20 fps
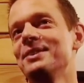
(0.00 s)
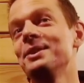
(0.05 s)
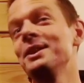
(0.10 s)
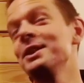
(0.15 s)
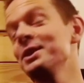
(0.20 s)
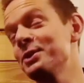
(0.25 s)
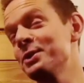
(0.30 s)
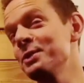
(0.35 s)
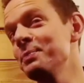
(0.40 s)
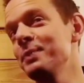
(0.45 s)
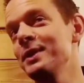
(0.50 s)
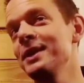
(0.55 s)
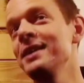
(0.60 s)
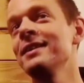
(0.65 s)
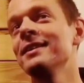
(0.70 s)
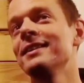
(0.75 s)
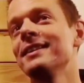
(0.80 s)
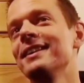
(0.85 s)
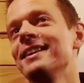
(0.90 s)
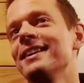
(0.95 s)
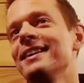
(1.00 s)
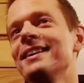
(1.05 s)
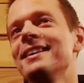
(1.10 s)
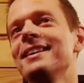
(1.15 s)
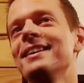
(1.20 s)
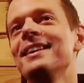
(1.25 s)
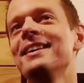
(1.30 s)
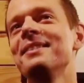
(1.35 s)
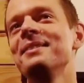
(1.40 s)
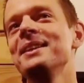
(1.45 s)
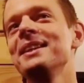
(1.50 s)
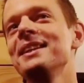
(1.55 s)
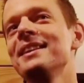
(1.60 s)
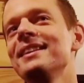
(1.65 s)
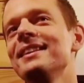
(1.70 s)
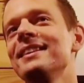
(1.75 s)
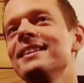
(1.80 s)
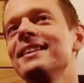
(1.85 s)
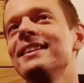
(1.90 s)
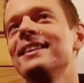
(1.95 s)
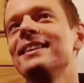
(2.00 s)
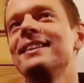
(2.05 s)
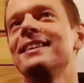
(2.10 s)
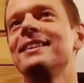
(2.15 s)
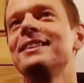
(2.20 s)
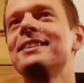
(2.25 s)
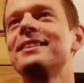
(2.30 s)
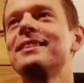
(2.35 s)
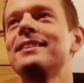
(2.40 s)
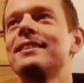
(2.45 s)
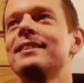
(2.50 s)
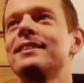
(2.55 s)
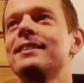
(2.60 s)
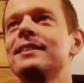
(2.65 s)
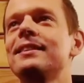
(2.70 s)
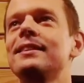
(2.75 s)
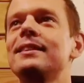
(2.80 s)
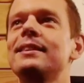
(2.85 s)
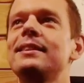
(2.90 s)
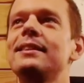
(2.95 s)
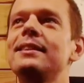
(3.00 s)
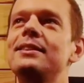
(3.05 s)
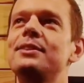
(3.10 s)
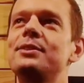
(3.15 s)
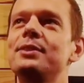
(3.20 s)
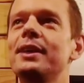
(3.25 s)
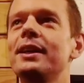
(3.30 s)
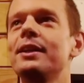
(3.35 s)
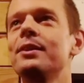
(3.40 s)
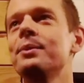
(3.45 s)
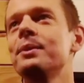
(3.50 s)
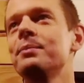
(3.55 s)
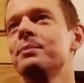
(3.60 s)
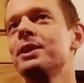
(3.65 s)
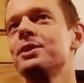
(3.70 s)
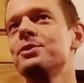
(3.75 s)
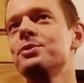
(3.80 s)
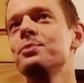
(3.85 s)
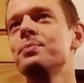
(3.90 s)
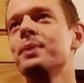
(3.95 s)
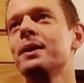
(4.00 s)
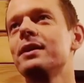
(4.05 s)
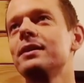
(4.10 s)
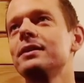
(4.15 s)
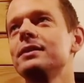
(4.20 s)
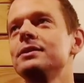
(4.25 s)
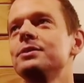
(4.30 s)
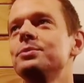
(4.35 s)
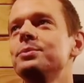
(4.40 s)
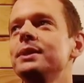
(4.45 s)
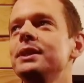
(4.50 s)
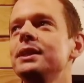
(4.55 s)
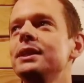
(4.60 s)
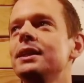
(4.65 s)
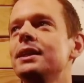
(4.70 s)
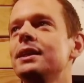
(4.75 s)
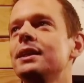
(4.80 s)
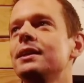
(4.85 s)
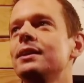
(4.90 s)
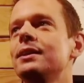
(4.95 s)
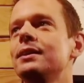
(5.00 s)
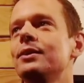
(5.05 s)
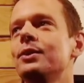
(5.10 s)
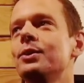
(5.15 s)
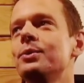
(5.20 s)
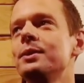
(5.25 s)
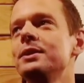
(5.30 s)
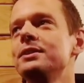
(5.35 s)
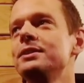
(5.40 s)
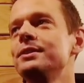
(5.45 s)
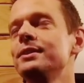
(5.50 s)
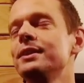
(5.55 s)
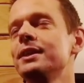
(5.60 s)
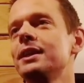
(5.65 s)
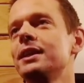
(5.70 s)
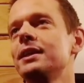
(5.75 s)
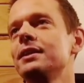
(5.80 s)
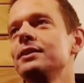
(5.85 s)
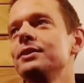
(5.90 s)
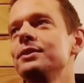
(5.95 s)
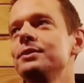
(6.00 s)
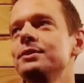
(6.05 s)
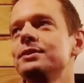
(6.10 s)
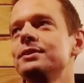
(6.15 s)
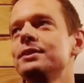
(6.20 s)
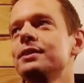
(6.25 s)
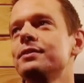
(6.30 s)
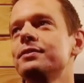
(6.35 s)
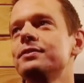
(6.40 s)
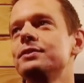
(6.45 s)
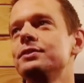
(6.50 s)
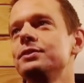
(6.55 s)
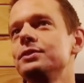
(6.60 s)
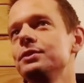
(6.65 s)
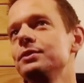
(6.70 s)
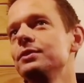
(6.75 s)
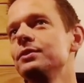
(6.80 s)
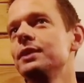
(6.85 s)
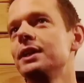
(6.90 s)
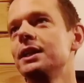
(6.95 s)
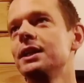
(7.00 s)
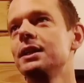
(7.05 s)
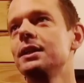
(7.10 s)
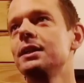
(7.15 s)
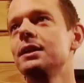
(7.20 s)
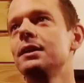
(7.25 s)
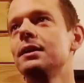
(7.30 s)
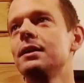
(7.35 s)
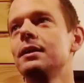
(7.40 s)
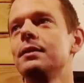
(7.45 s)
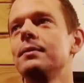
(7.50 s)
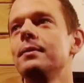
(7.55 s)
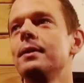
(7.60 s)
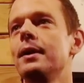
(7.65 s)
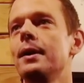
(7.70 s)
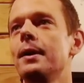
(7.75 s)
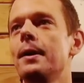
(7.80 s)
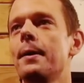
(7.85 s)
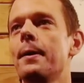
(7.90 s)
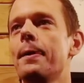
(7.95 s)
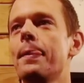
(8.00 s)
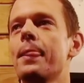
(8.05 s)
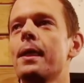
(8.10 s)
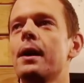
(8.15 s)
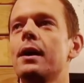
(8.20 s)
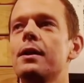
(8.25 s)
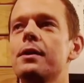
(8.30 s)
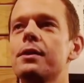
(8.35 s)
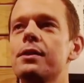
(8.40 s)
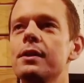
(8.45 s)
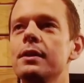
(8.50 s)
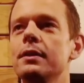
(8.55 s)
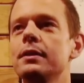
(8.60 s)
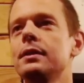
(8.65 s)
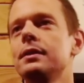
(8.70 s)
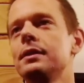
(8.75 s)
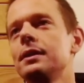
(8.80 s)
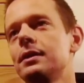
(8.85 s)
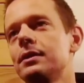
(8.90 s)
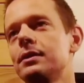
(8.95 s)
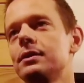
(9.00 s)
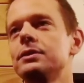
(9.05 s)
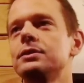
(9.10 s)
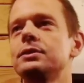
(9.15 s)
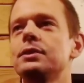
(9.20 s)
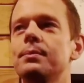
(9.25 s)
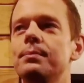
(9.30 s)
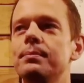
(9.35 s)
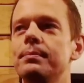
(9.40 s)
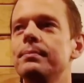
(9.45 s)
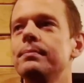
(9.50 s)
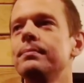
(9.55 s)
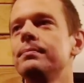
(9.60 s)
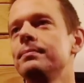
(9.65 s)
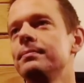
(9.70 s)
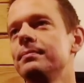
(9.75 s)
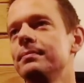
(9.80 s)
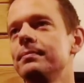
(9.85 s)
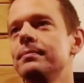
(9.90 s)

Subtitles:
Well, it could be. I mean, together with my two partners, we are always looking at new stuff to do, and I think that there are some